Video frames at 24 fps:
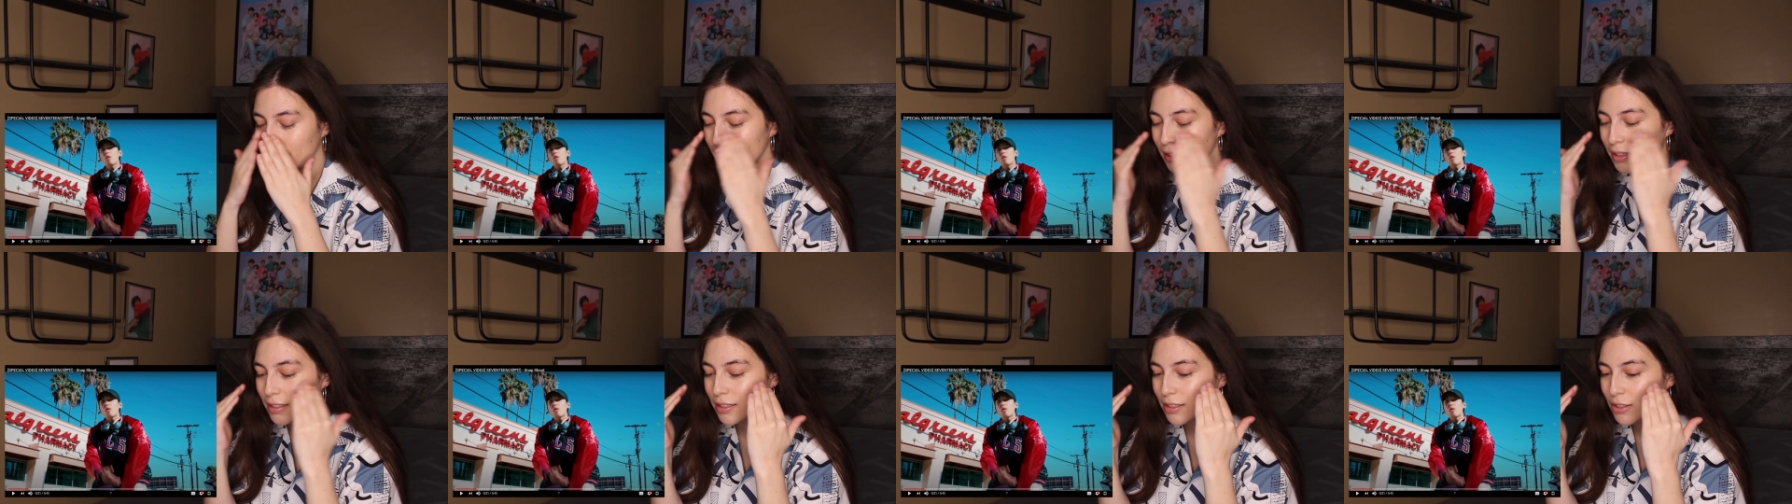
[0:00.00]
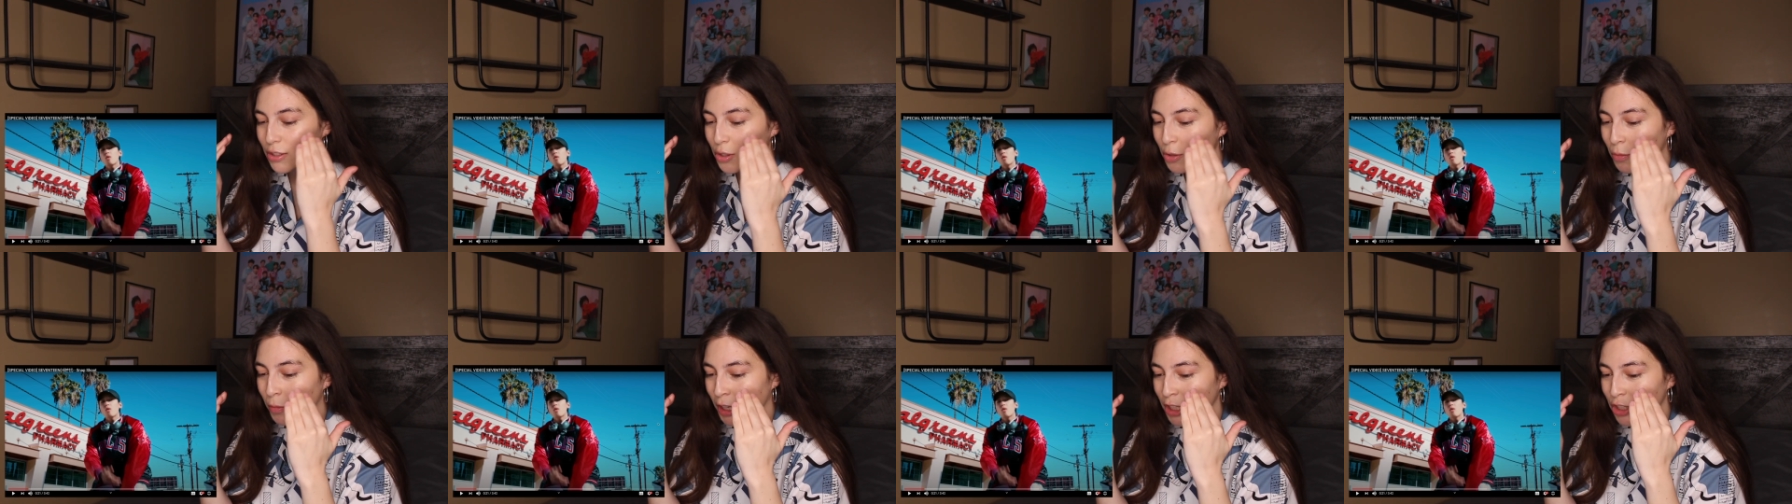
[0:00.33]
This is
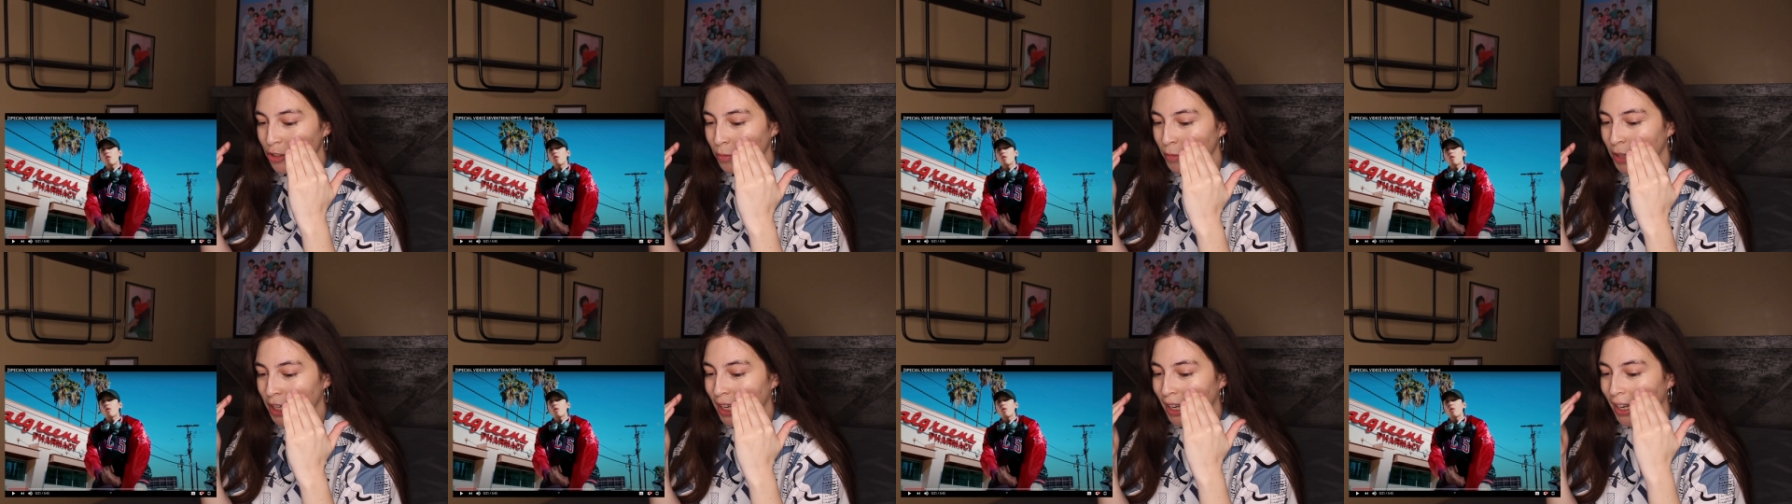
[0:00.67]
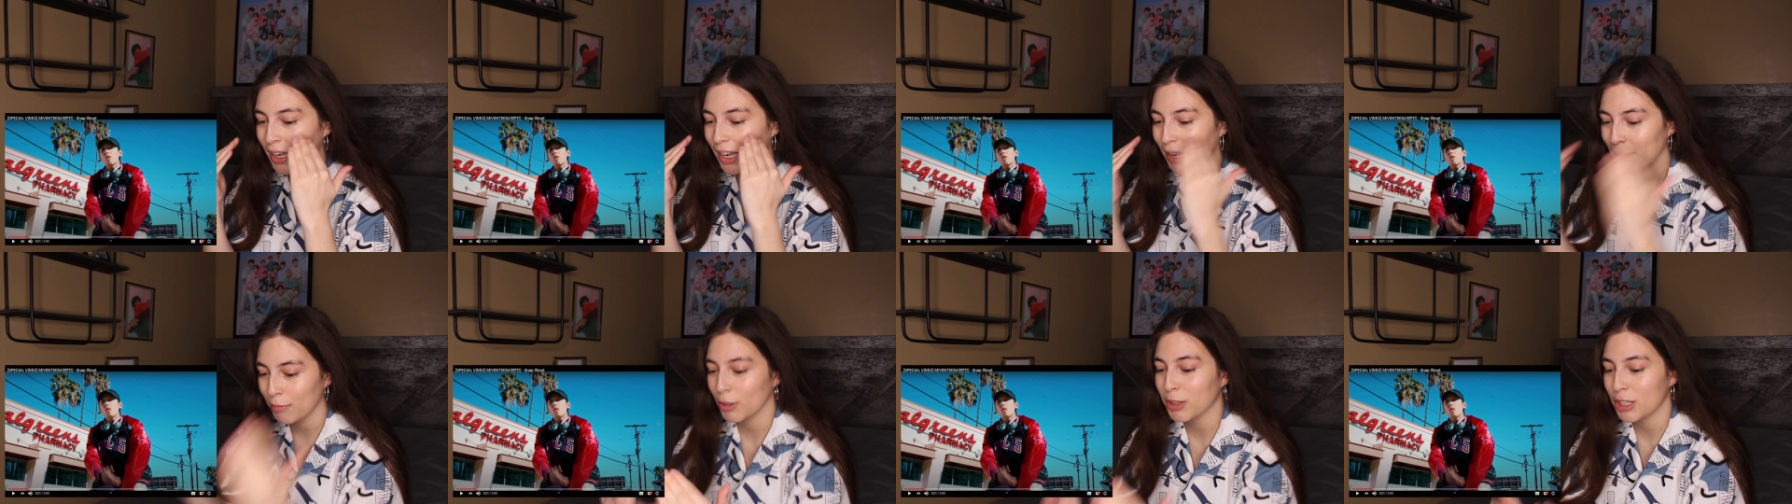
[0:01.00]
too much for
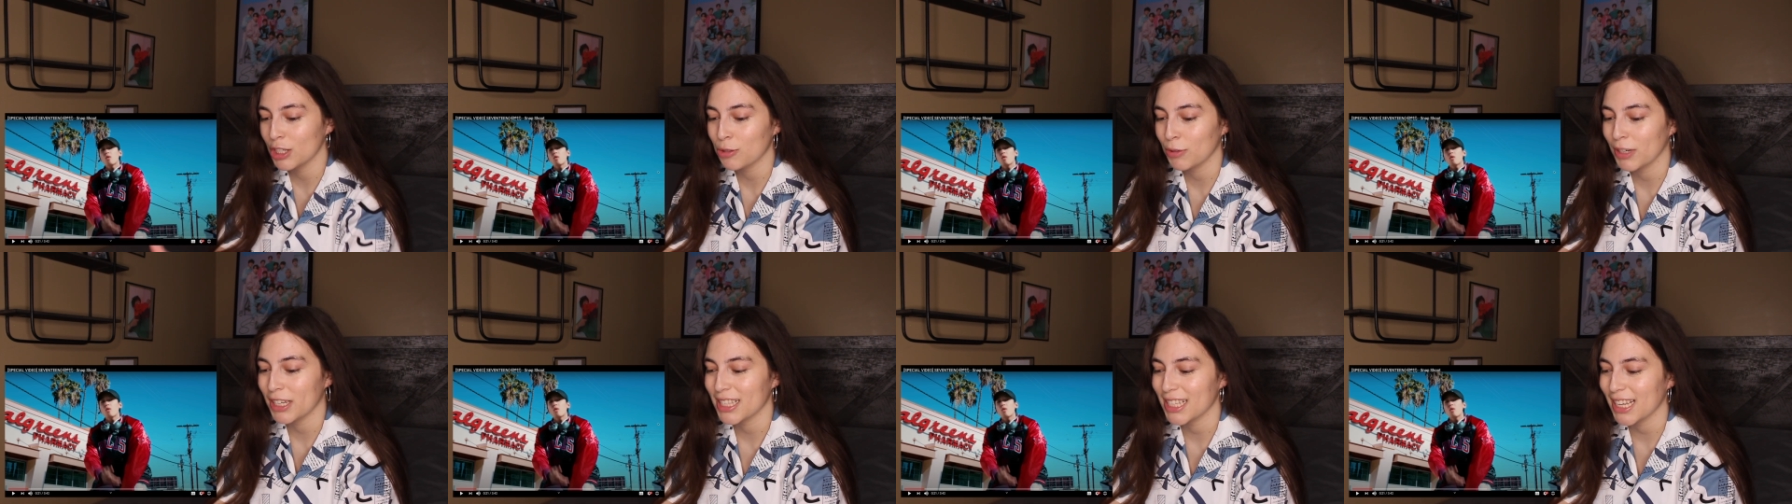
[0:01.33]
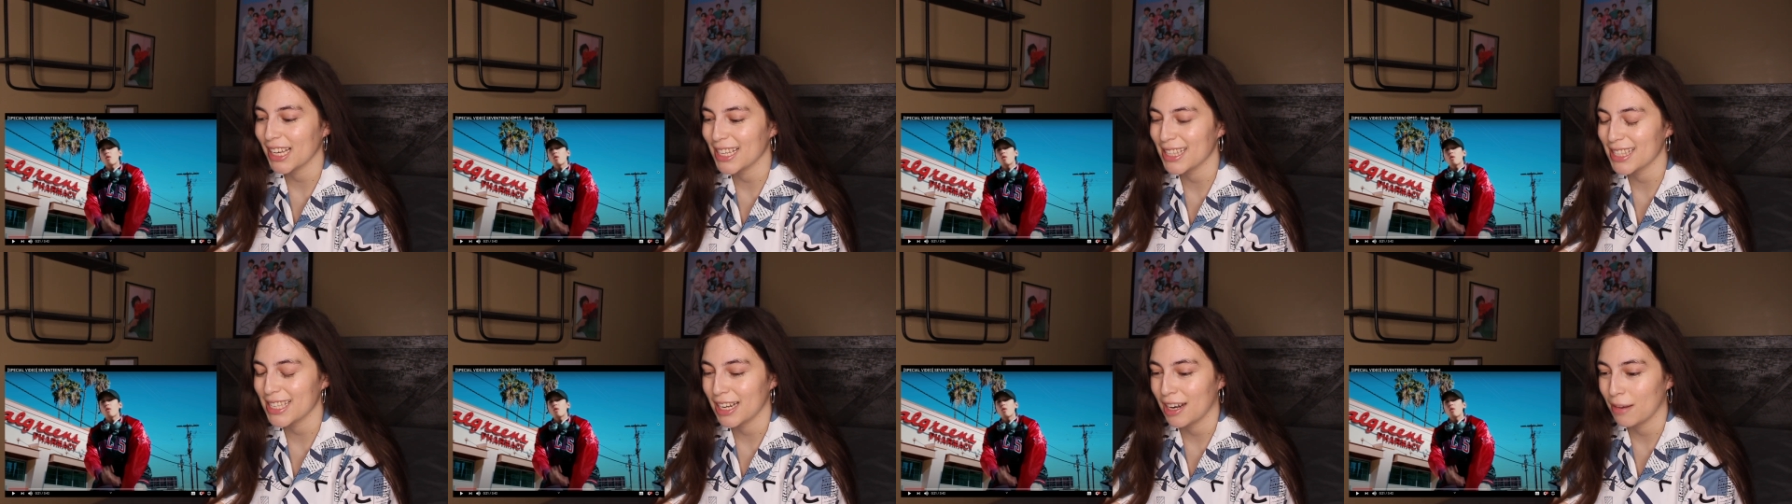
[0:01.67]
me. I'm only twenty
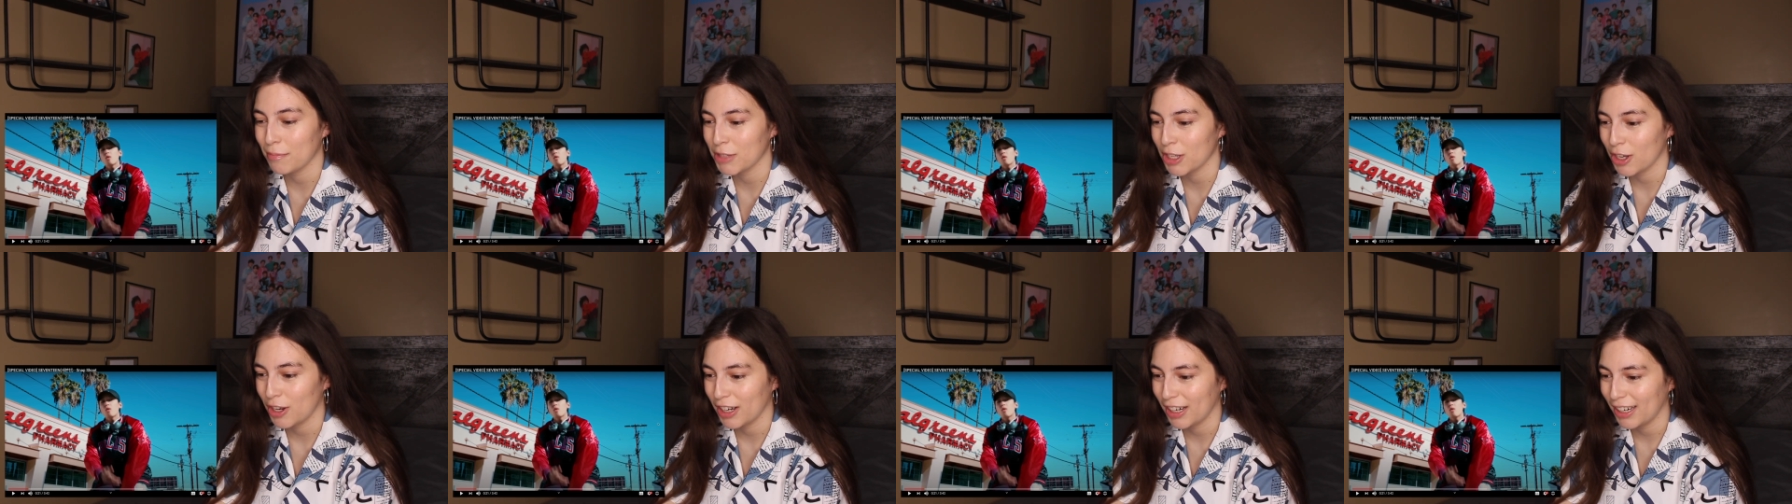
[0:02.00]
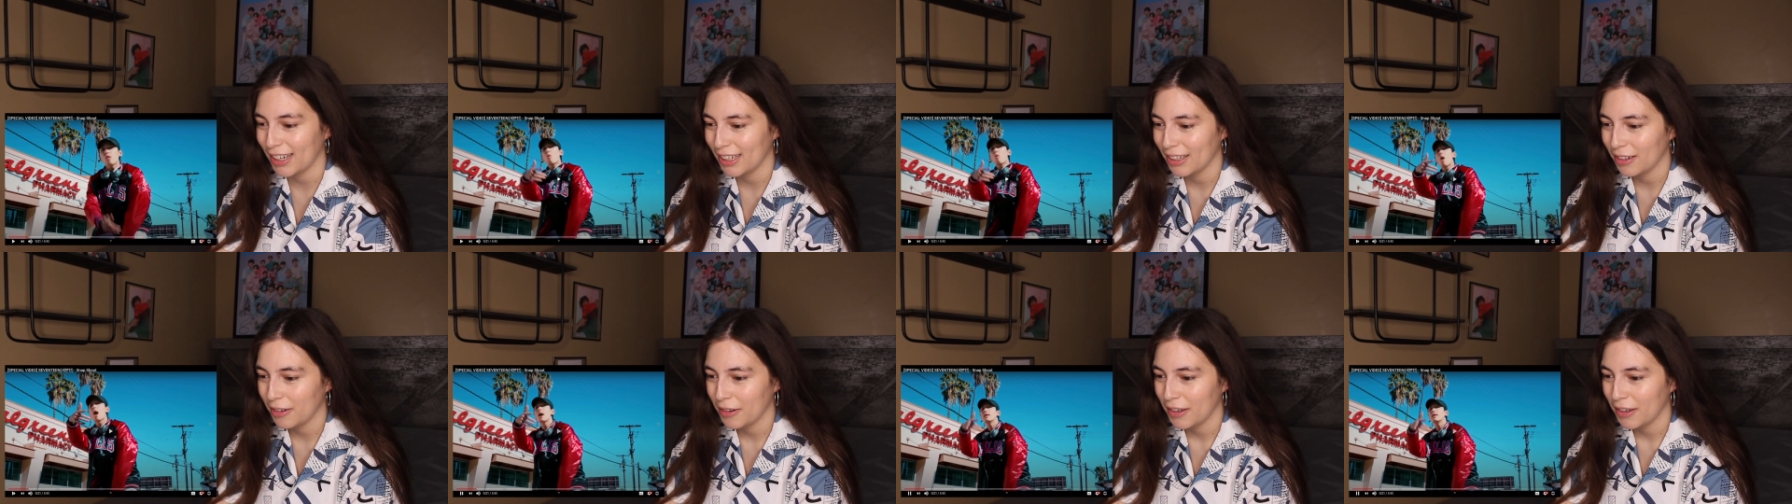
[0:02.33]
seconds in. I'm sorry.